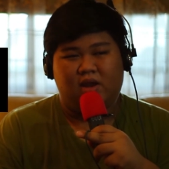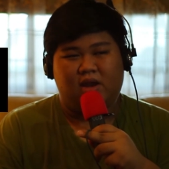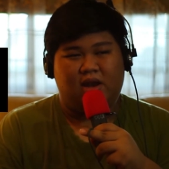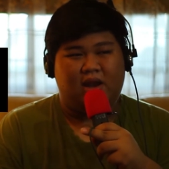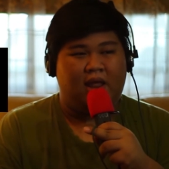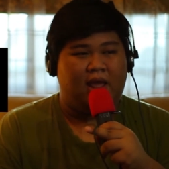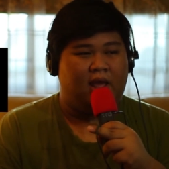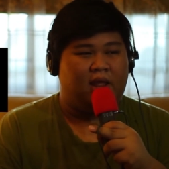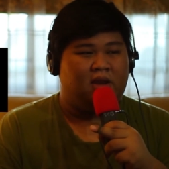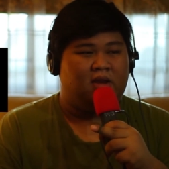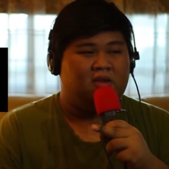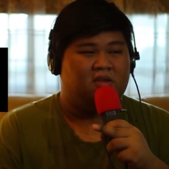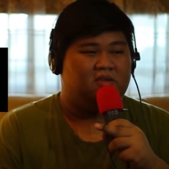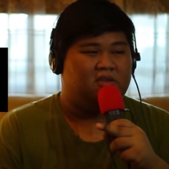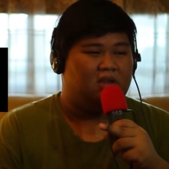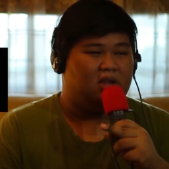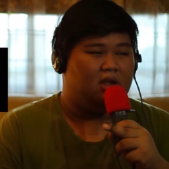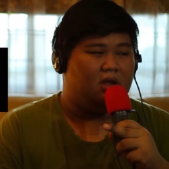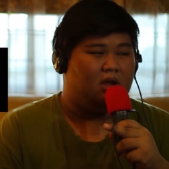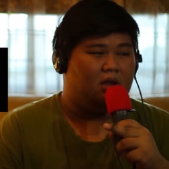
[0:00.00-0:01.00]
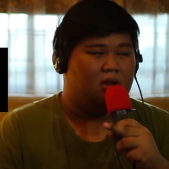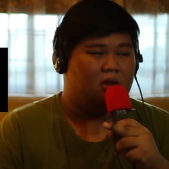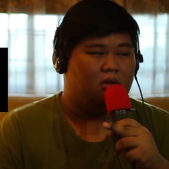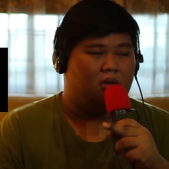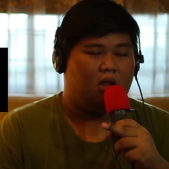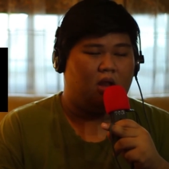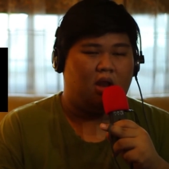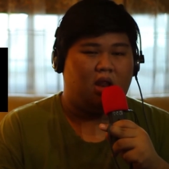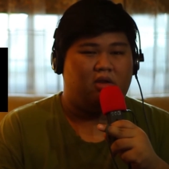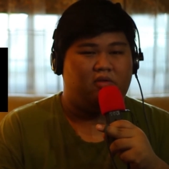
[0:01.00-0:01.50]
LAN,
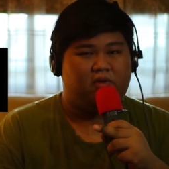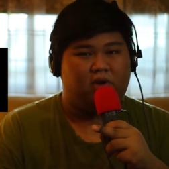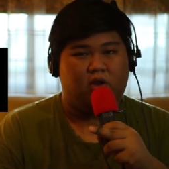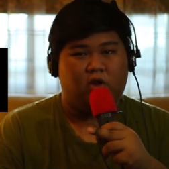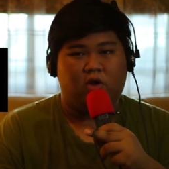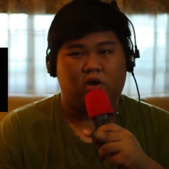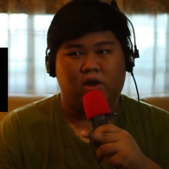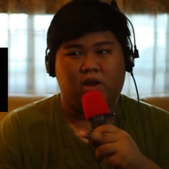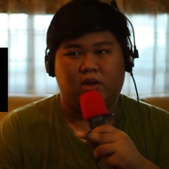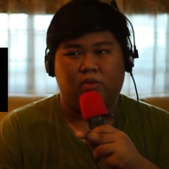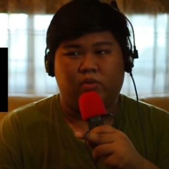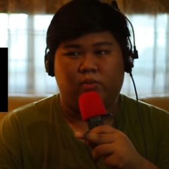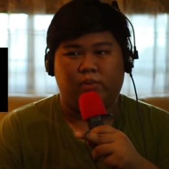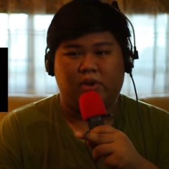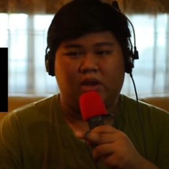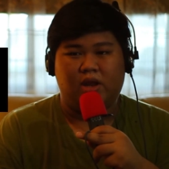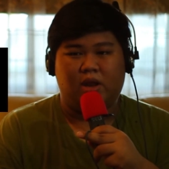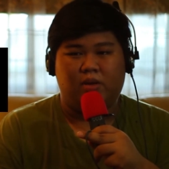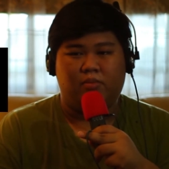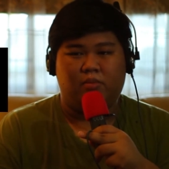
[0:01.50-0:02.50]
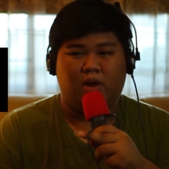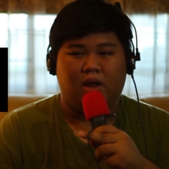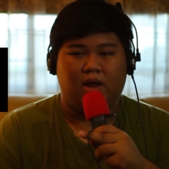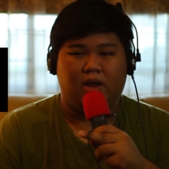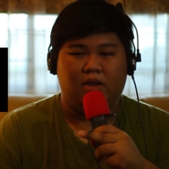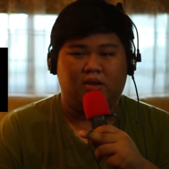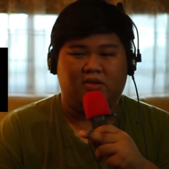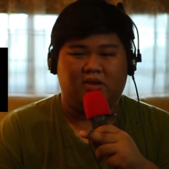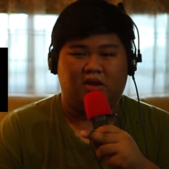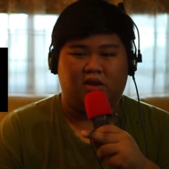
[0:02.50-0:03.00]
single, a lot of recording will be done by
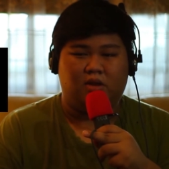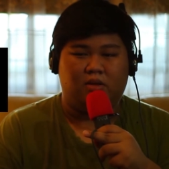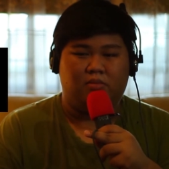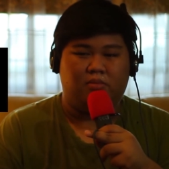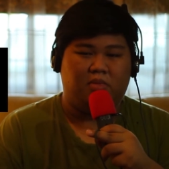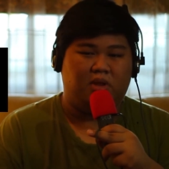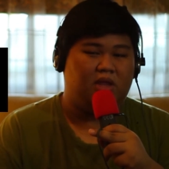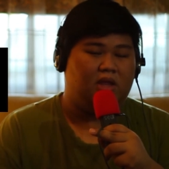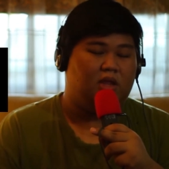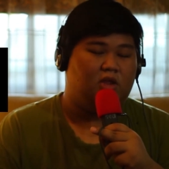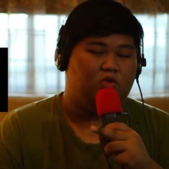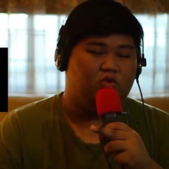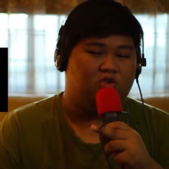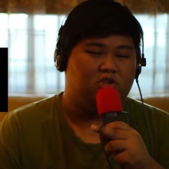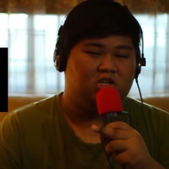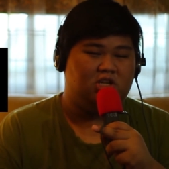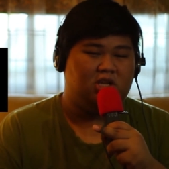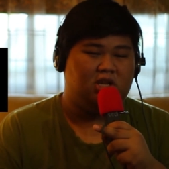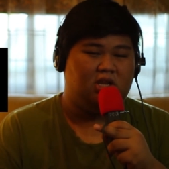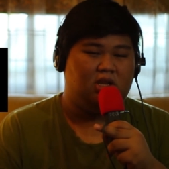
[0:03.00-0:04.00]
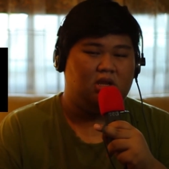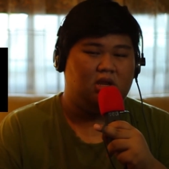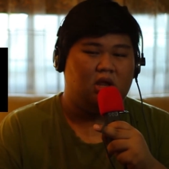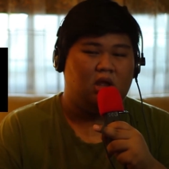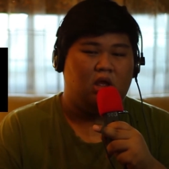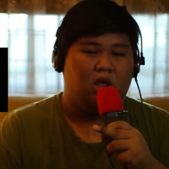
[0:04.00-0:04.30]
it's either me, Eugene,